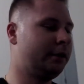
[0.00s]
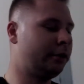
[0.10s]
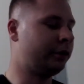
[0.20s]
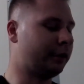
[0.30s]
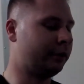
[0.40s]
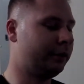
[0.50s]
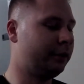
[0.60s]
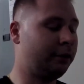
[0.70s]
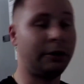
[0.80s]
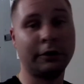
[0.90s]
So
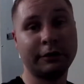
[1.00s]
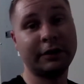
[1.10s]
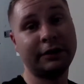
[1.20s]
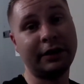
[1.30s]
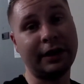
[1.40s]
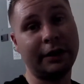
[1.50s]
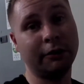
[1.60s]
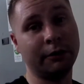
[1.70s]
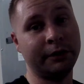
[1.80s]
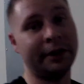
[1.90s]
the car is going to stay here
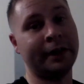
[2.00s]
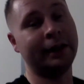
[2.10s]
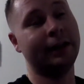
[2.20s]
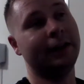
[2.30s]
overnight.